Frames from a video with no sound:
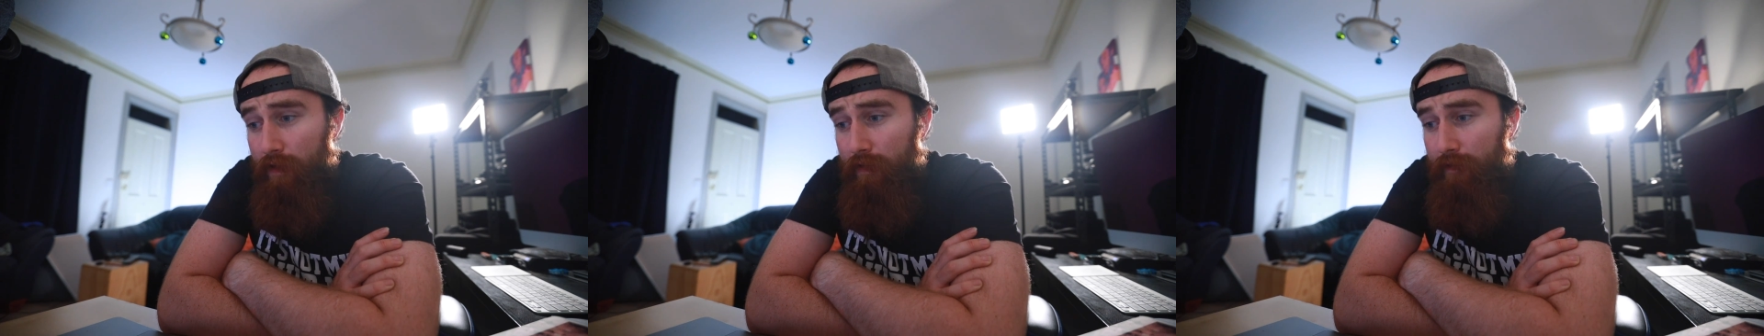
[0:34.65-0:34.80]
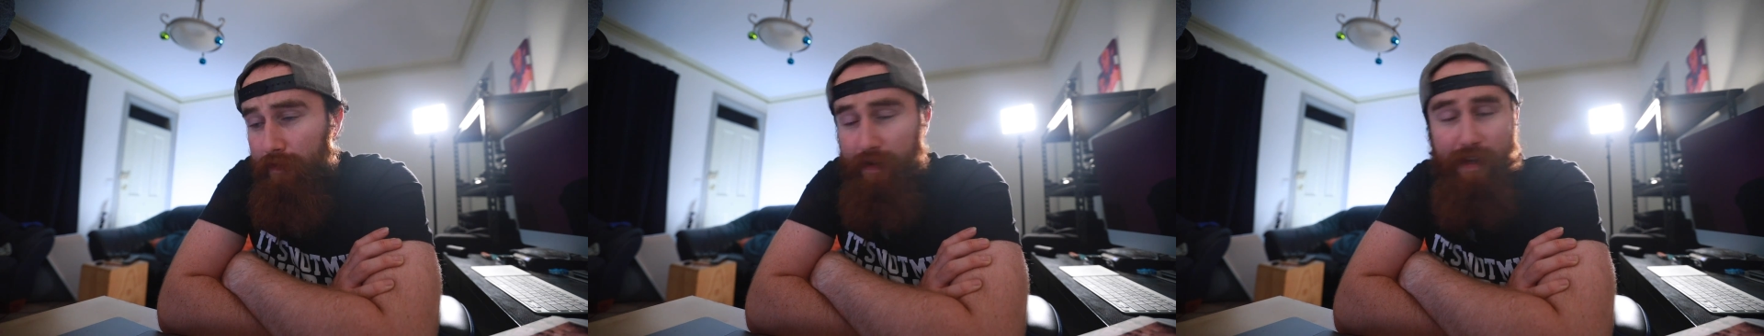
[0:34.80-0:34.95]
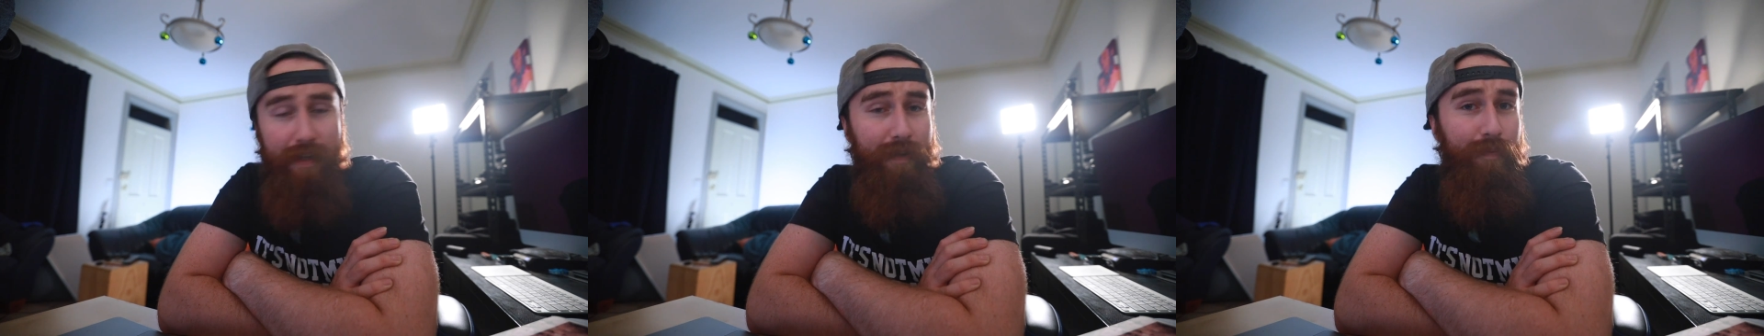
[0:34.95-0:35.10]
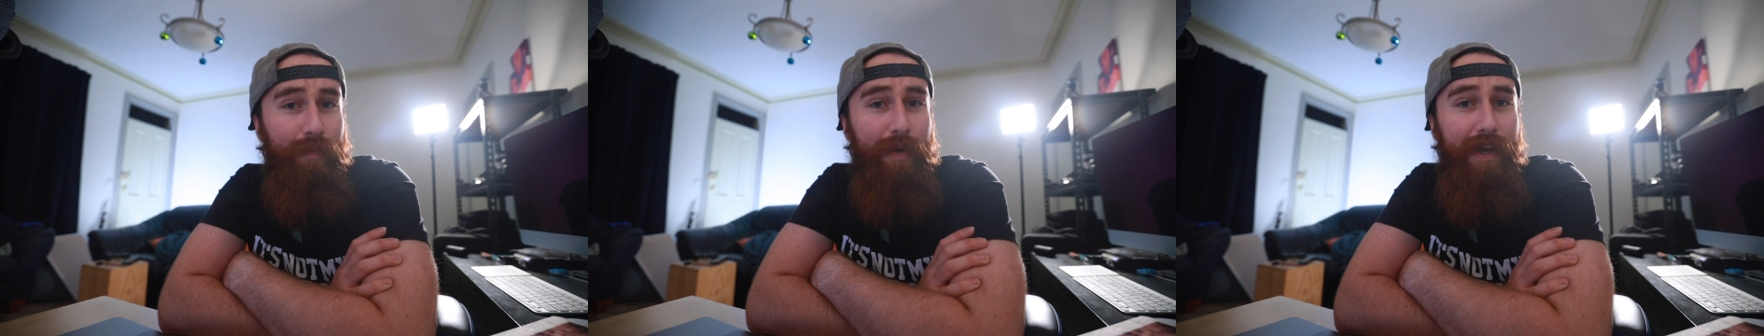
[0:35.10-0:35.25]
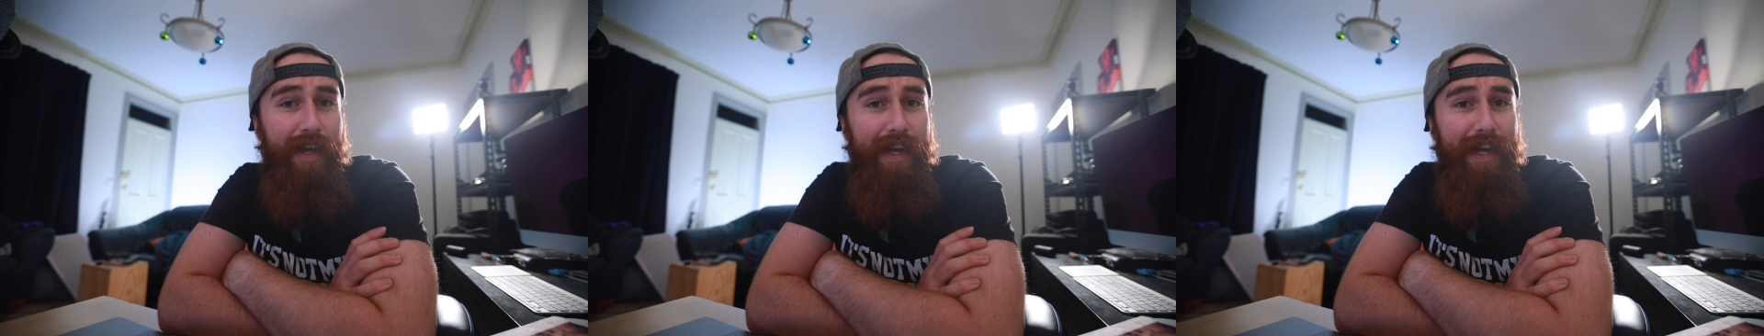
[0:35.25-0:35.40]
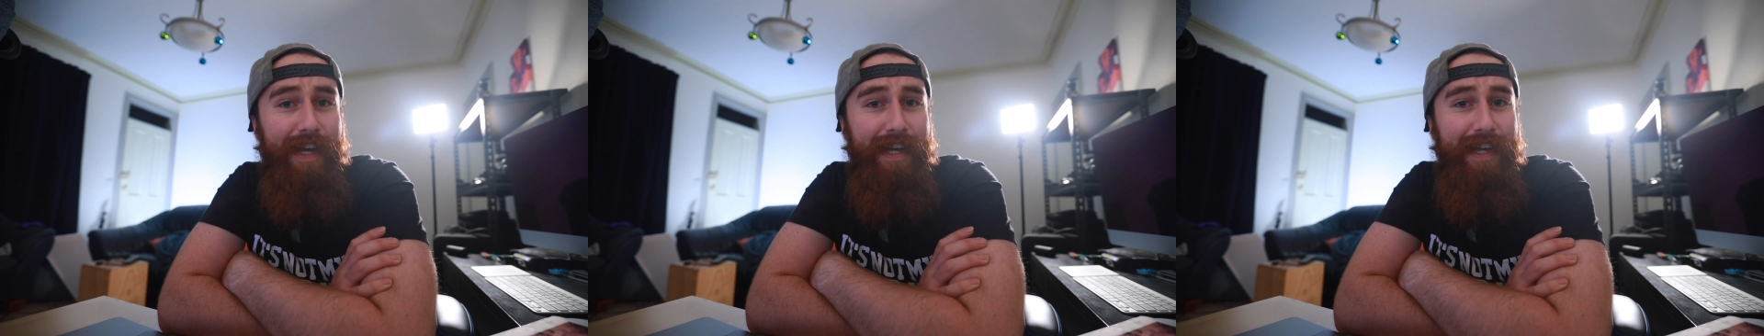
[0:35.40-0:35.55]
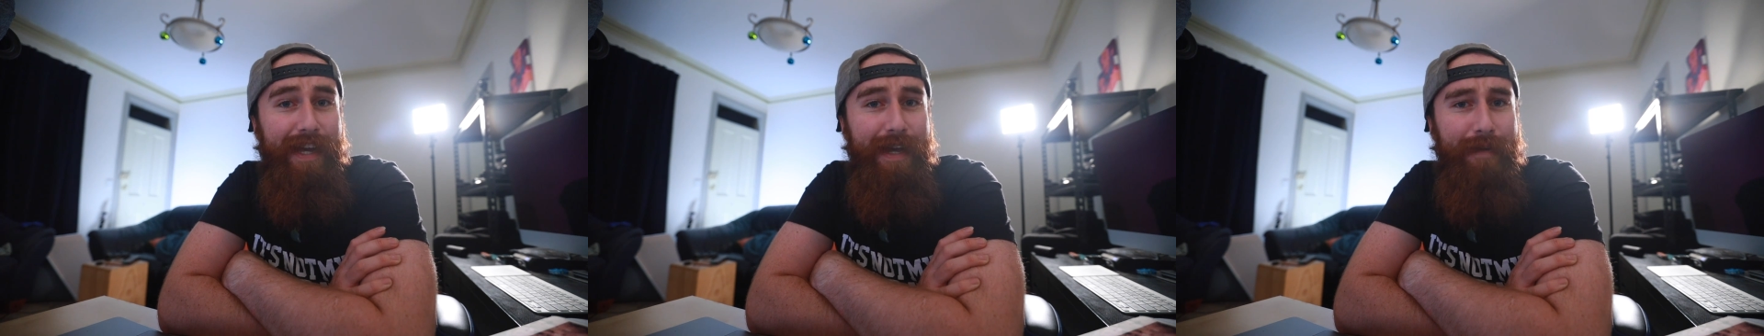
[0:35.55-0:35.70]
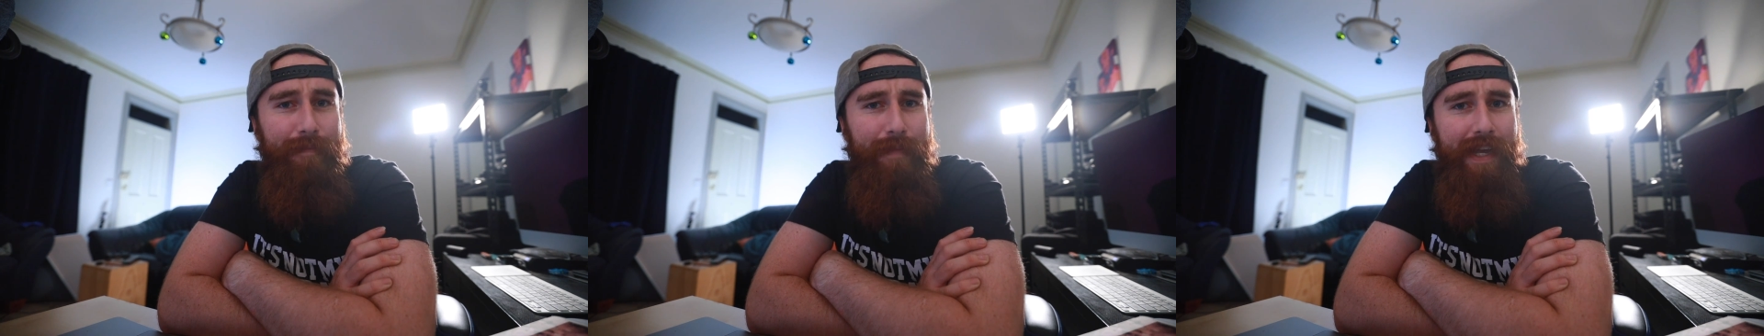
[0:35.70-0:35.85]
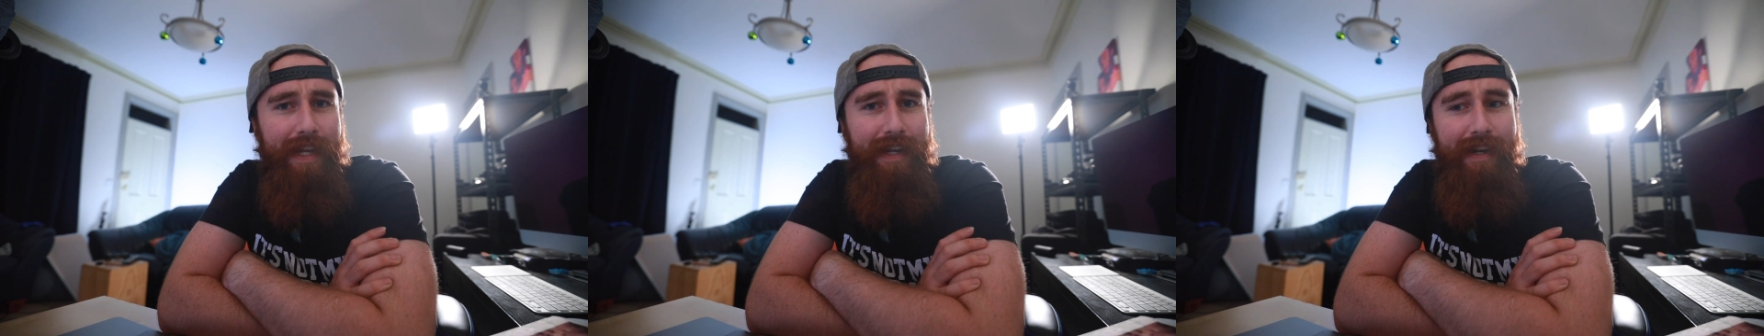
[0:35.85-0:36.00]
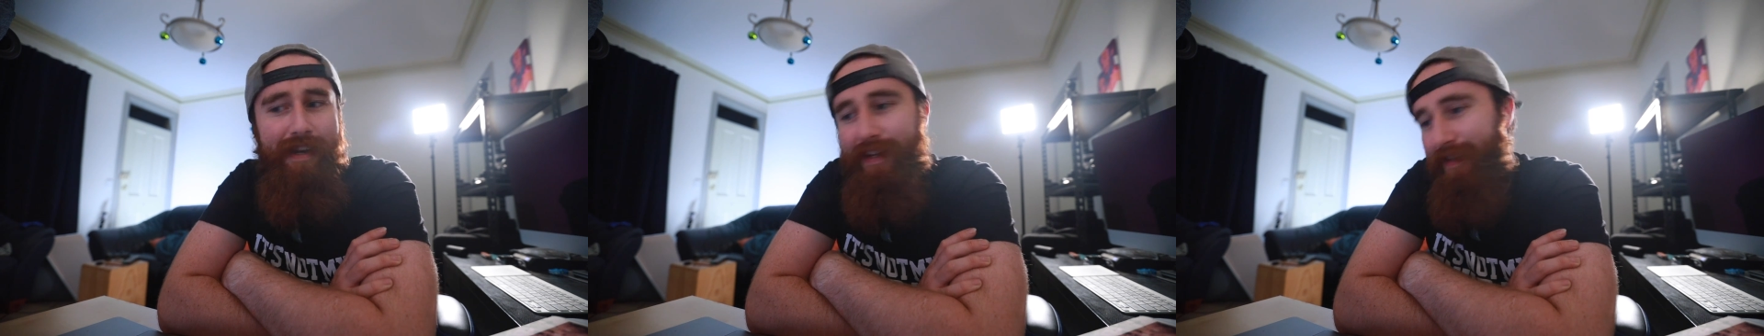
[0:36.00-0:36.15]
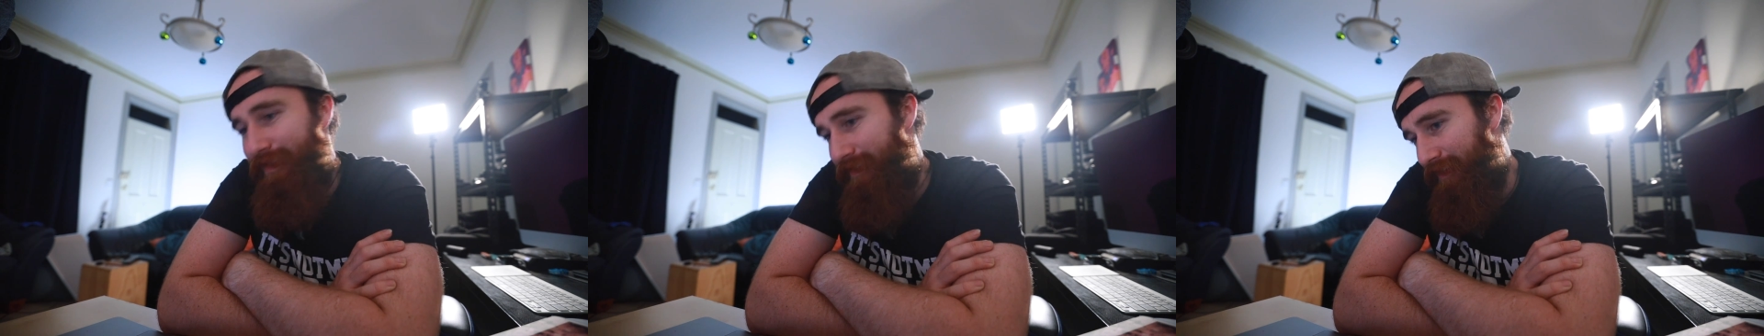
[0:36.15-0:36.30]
Finesse my editing